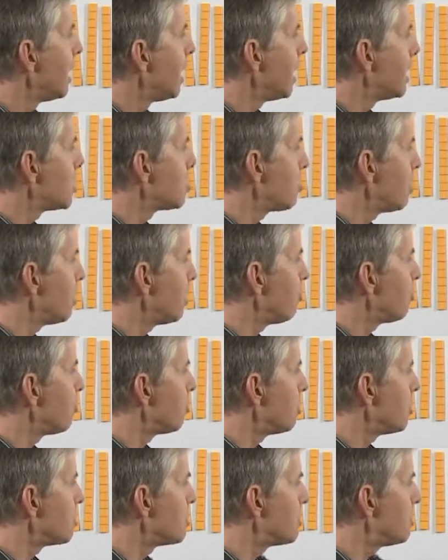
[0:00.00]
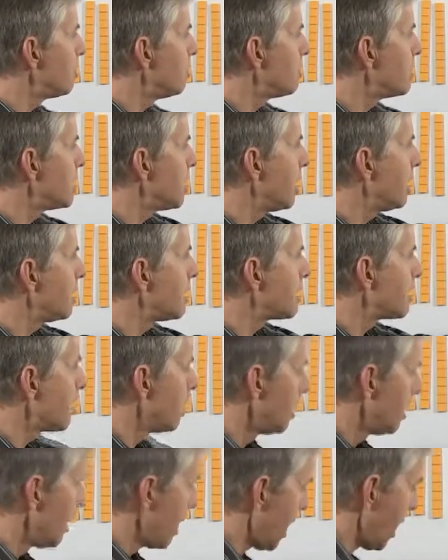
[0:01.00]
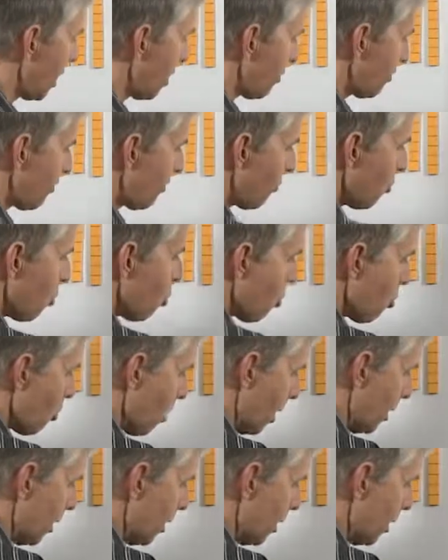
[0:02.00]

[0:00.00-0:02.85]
and 24 is 2 tens and 4